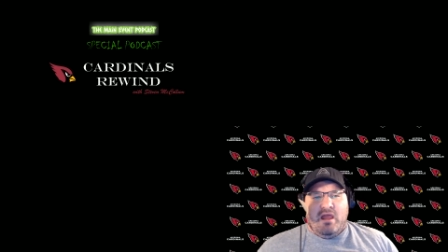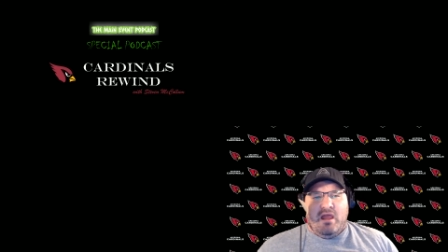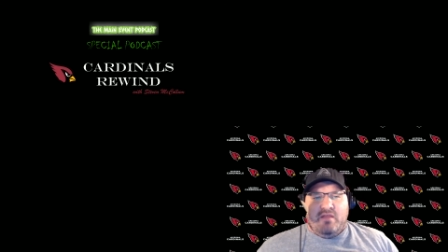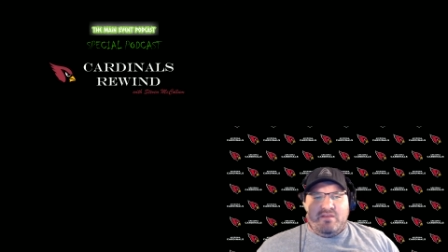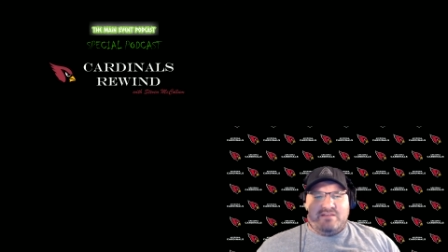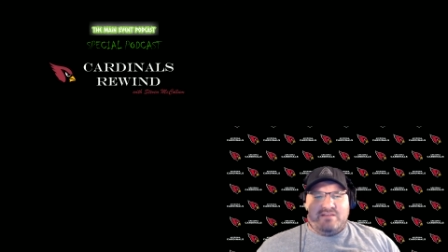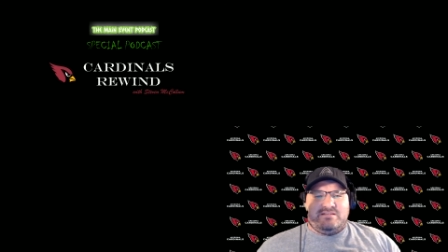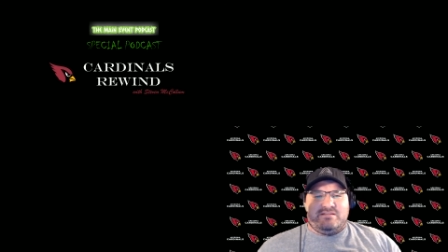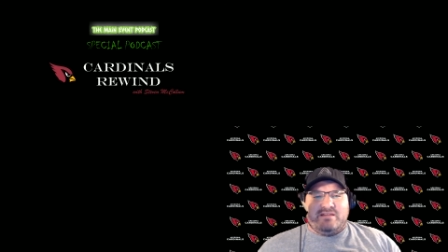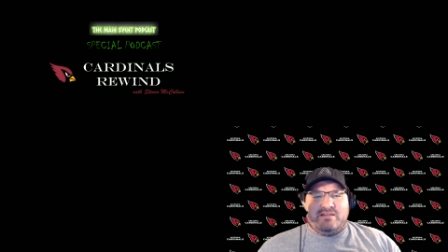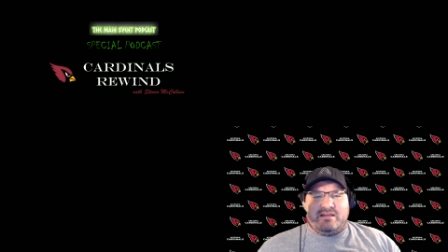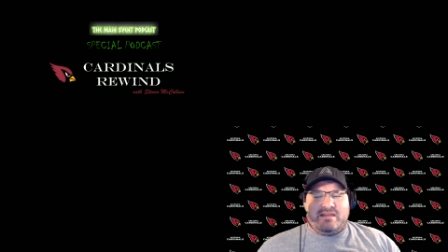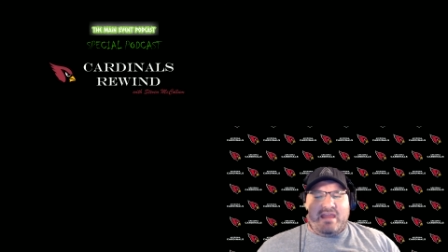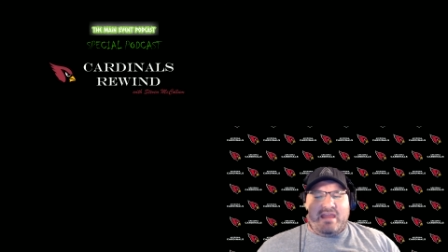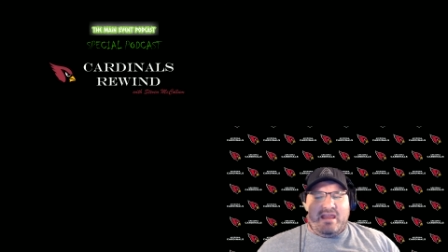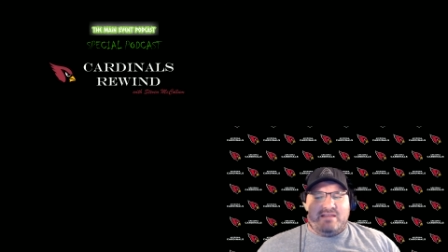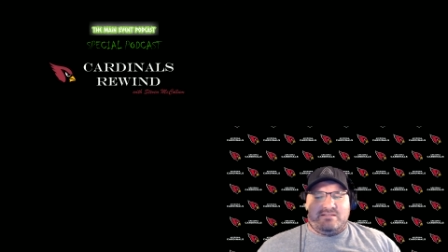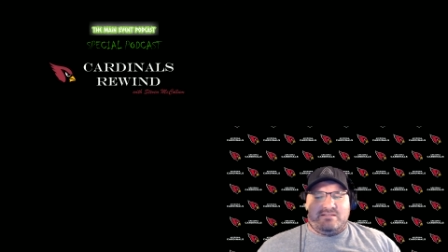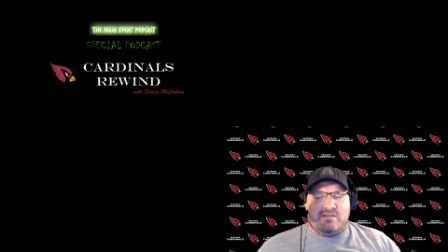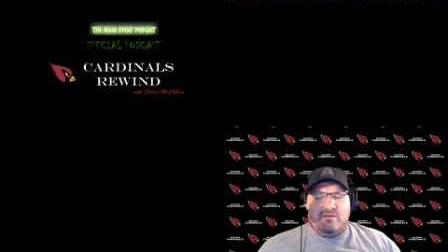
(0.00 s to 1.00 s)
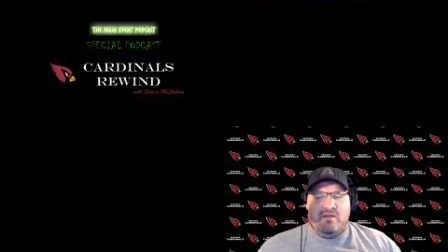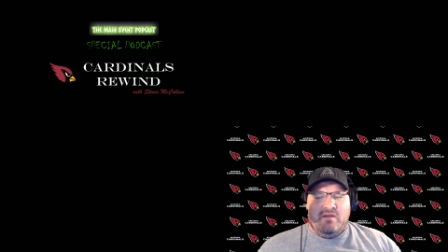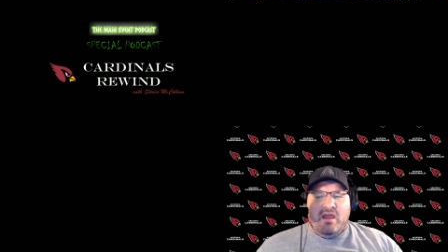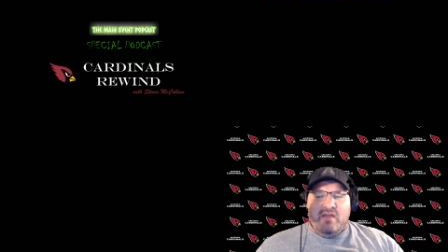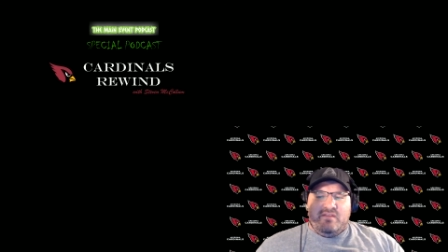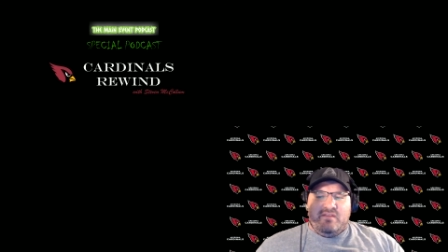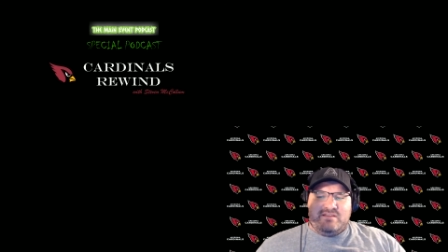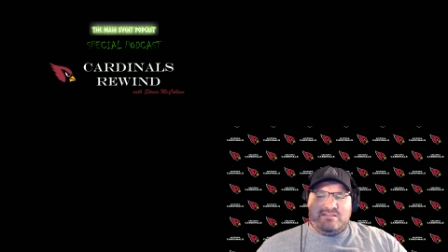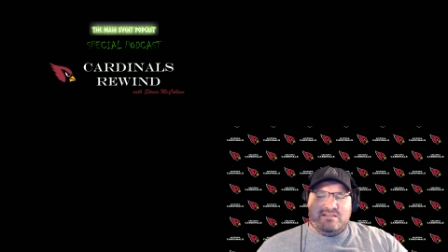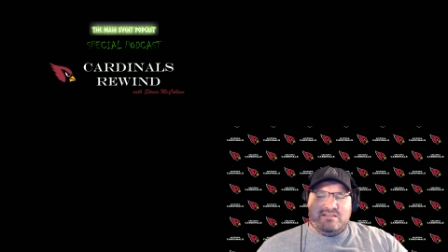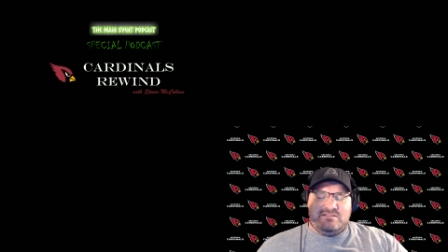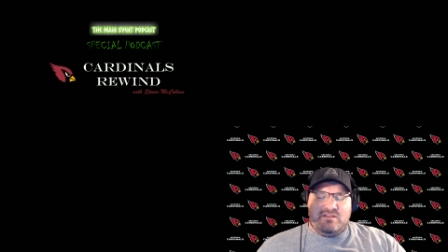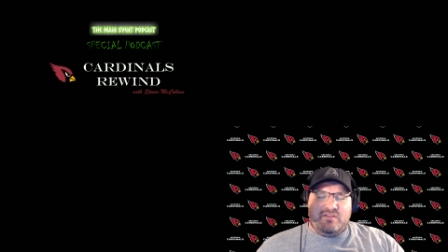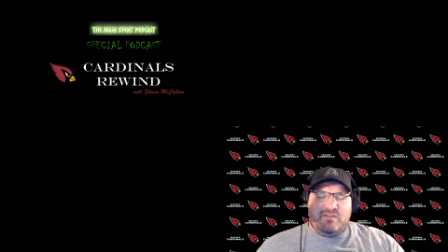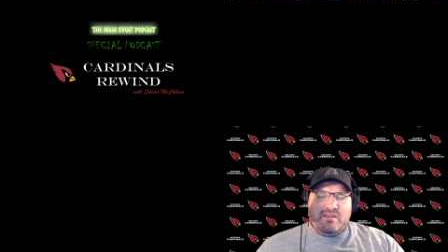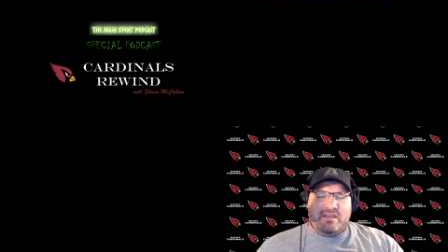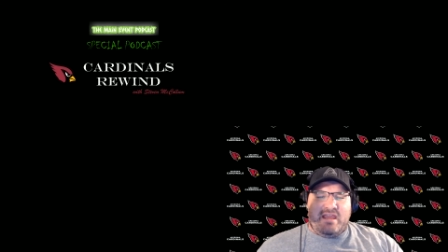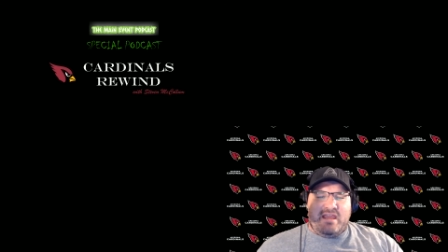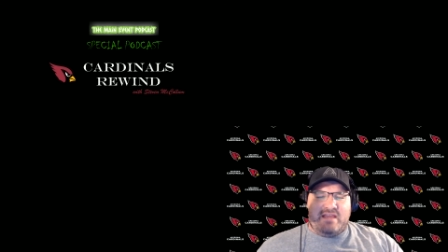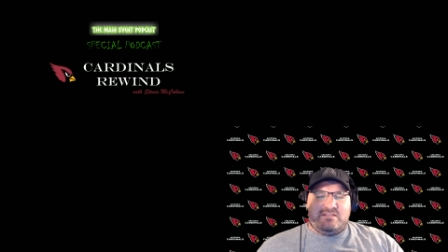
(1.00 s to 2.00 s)
This is a case of, this isn't
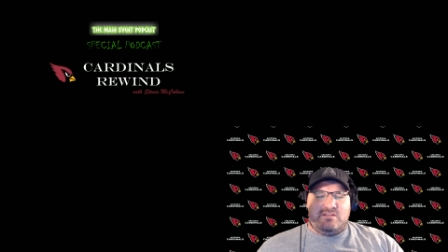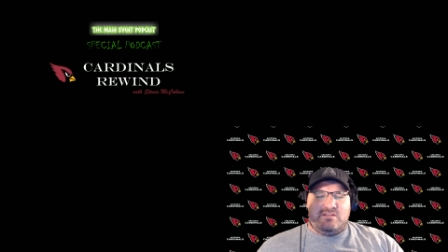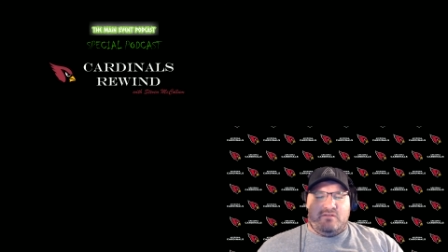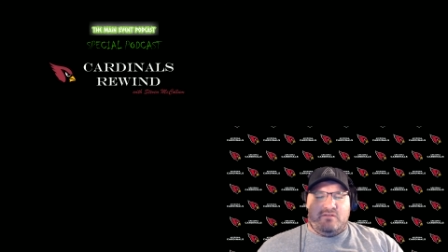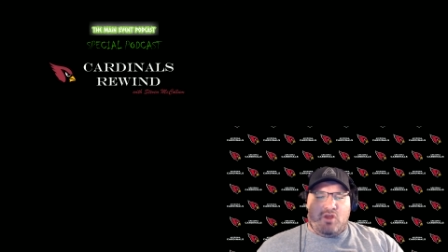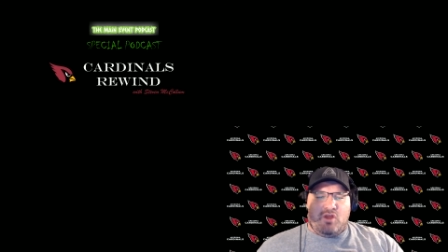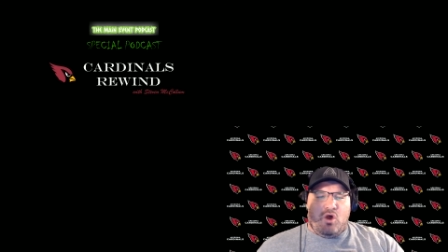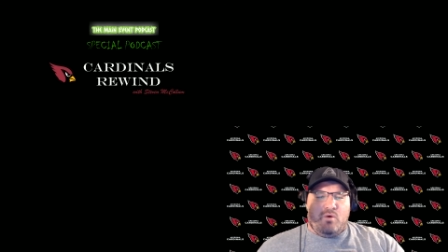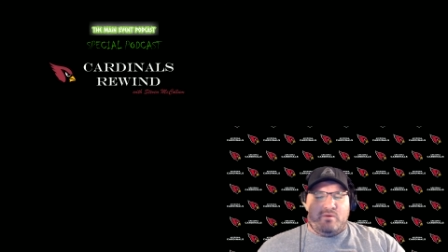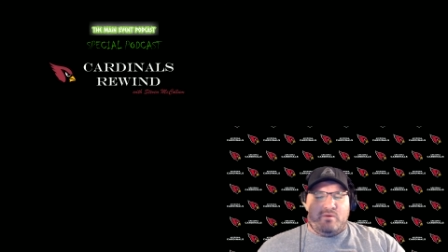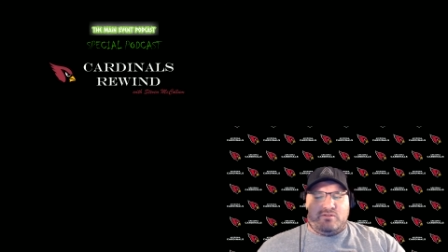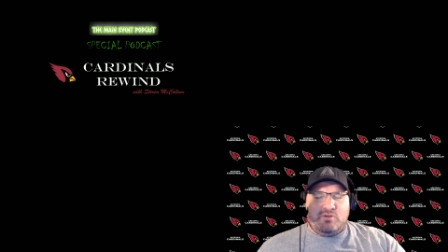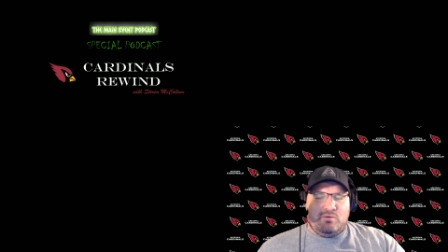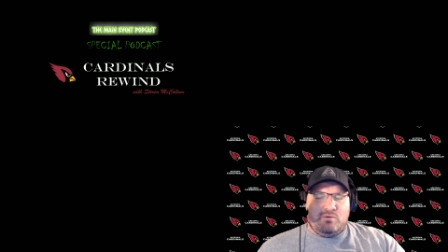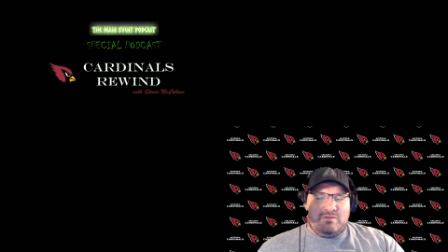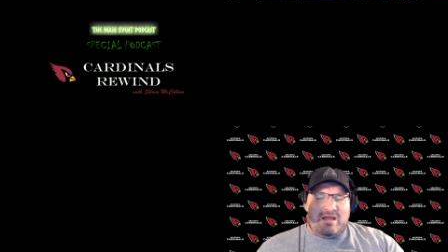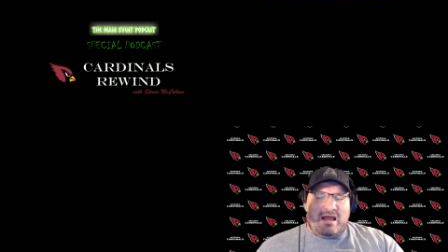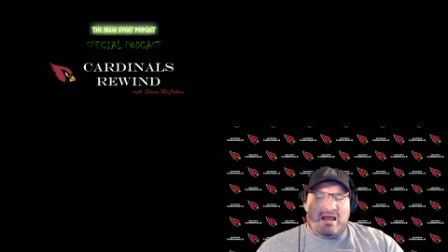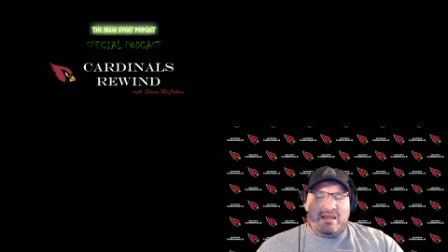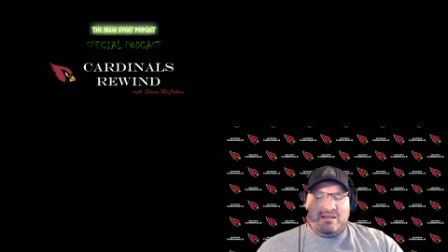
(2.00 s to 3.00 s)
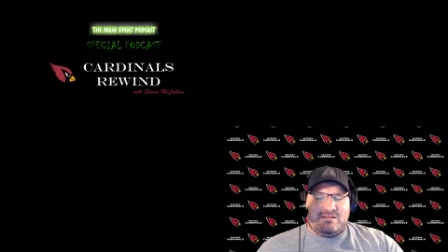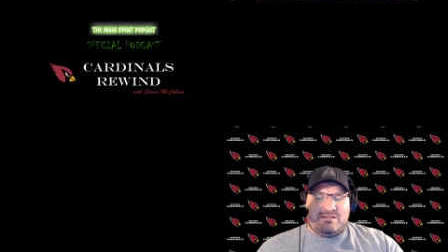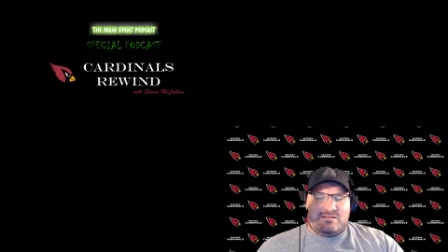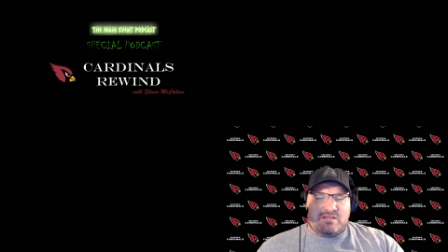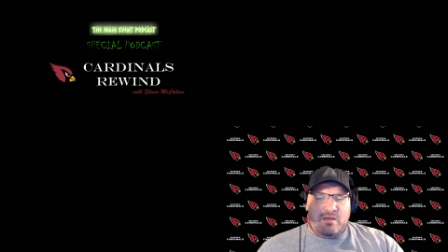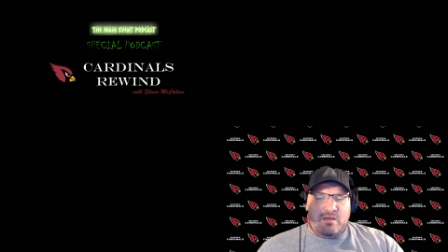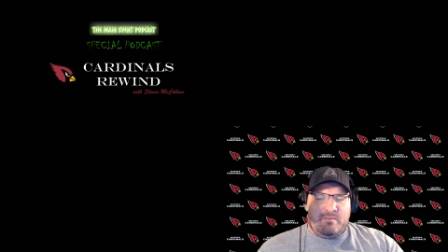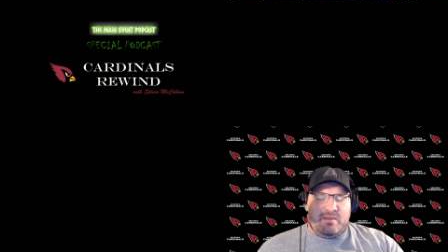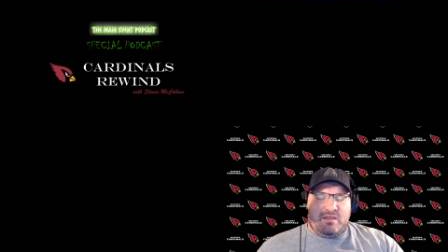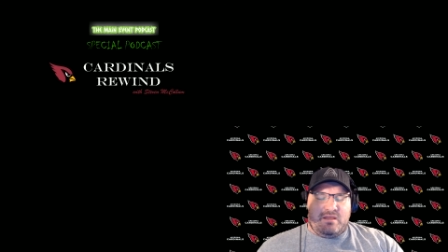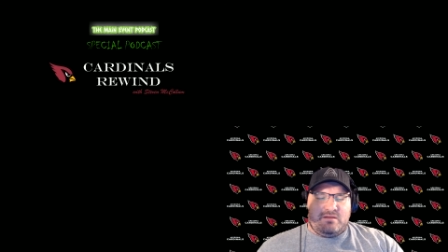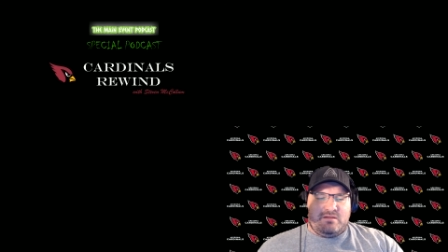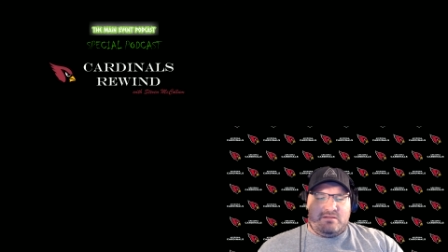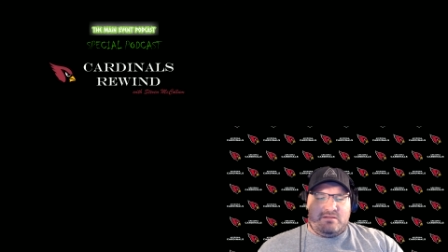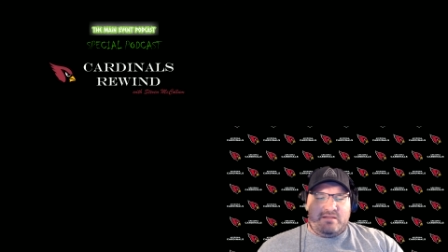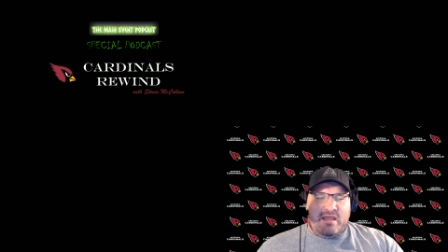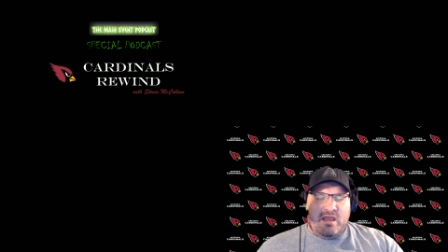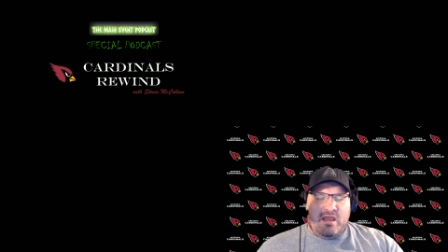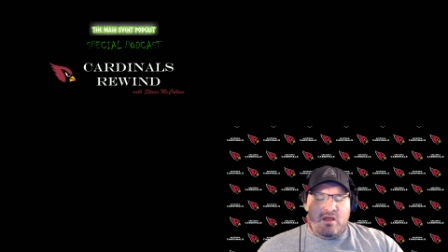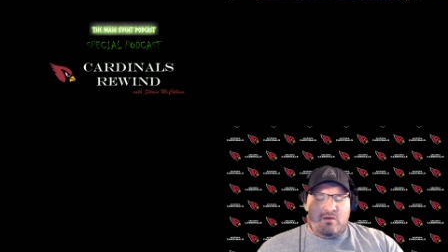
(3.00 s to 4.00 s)
the case of the oh and two Lions coming into
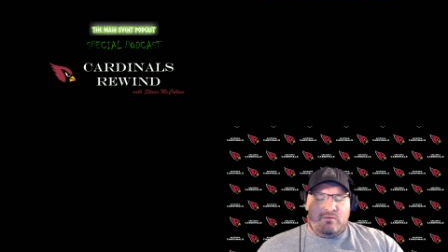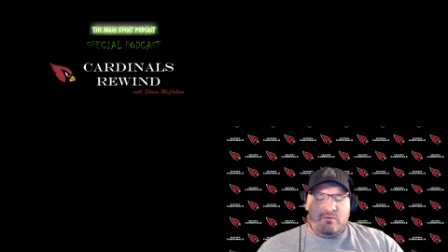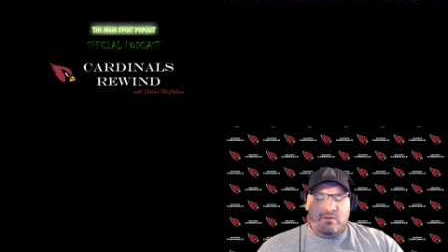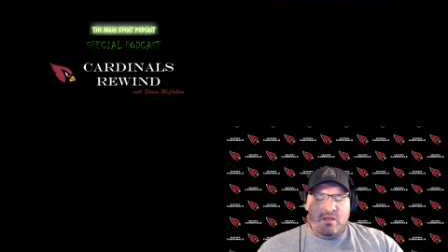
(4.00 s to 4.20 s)
town